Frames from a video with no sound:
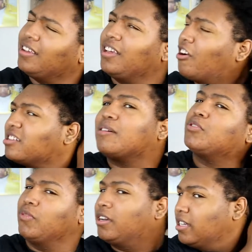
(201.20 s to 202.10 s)
You know, because I'm
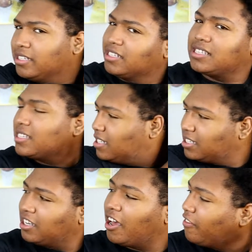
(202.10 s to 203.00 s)
doing good,
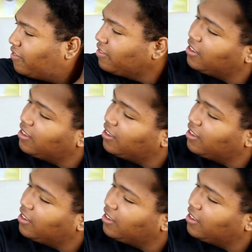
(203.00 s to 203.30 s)
you know?